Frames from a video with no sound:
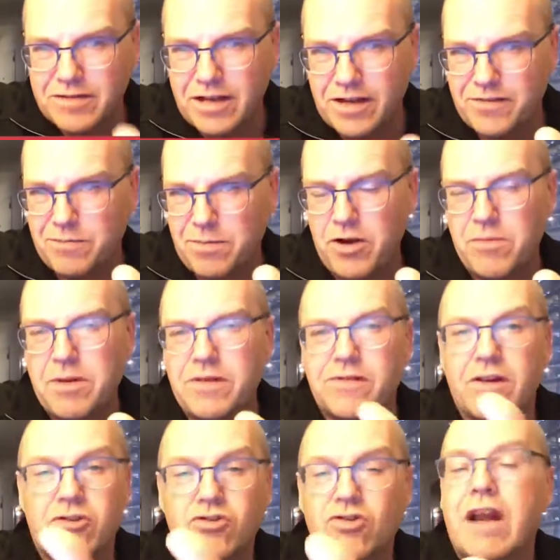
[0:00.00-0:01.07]

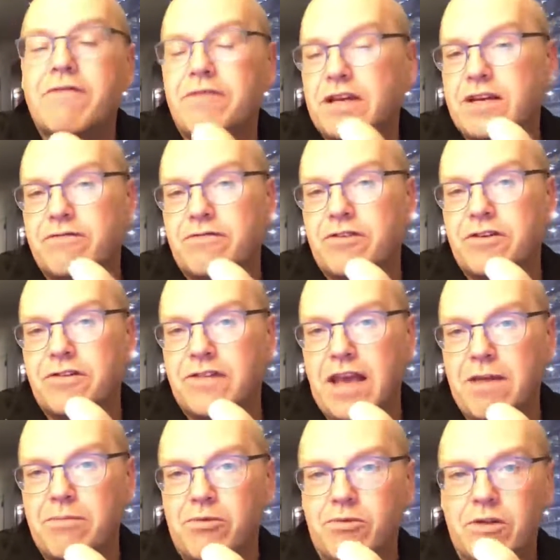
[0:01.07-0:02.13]
experiments. Traffic, for
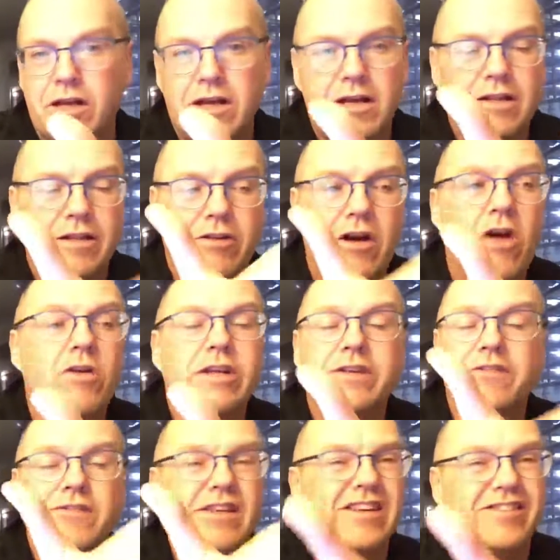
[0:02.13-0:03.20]
example. There are only
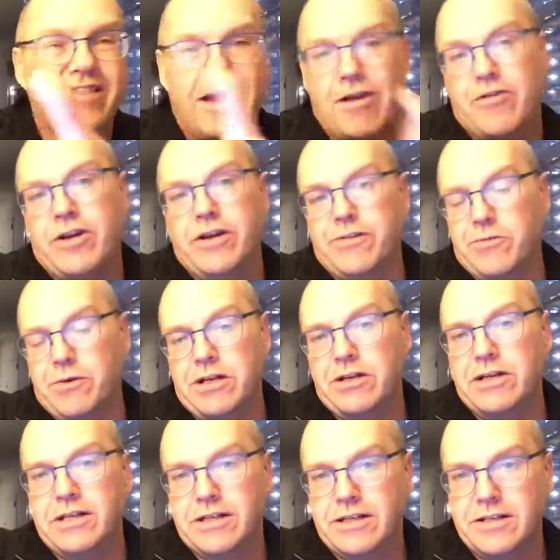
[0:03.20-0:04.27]
6 areas where you
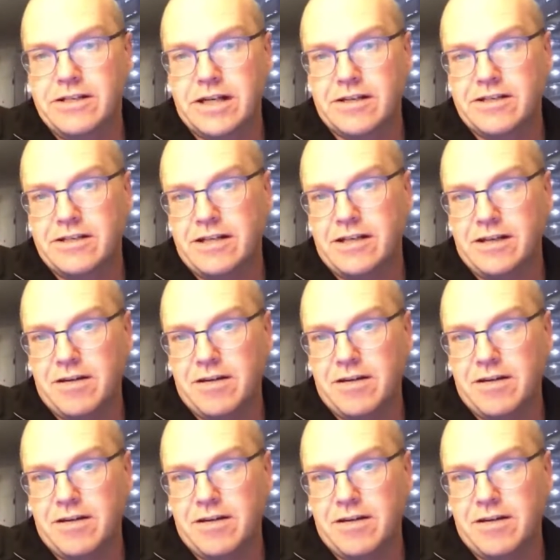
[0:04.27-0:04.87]
need to conduct,